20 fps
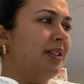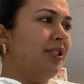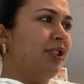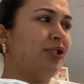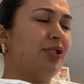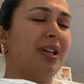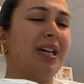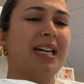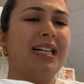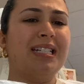They're
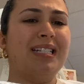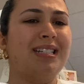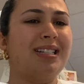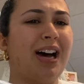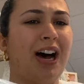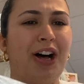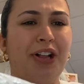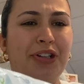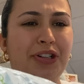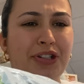like $1,
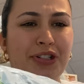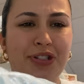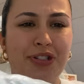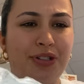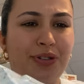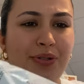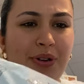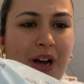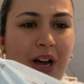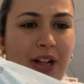
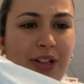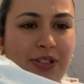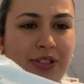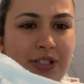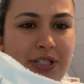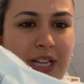$2.